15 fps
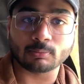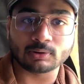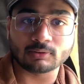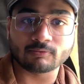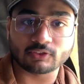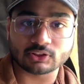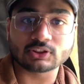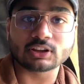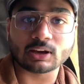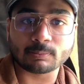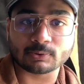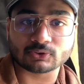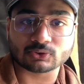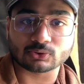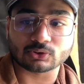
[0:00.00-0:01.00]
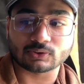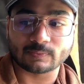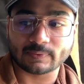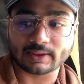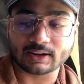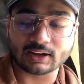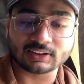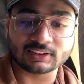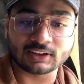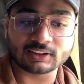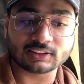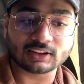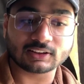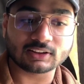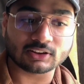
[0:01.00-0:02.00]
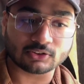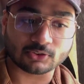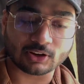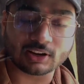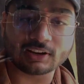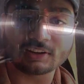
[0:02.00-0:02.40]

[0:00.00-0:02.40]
problem with the episode. And I think that they